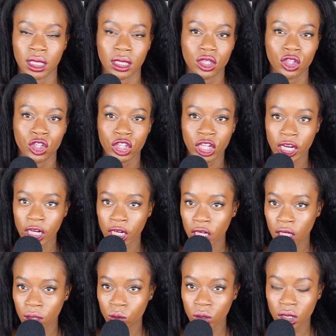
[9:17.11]
to
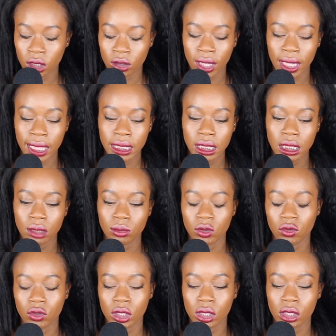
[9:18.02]
share with you guys some
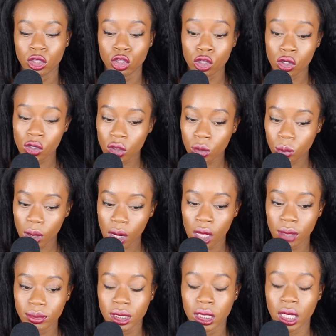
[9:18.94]
of the journal
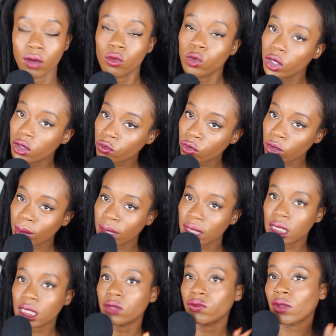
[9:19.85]
prompts that I've written for
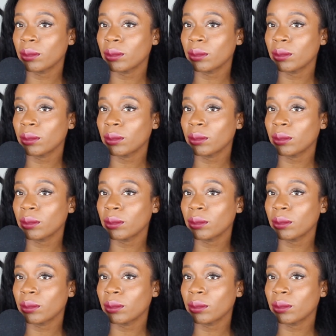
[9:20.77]
myself.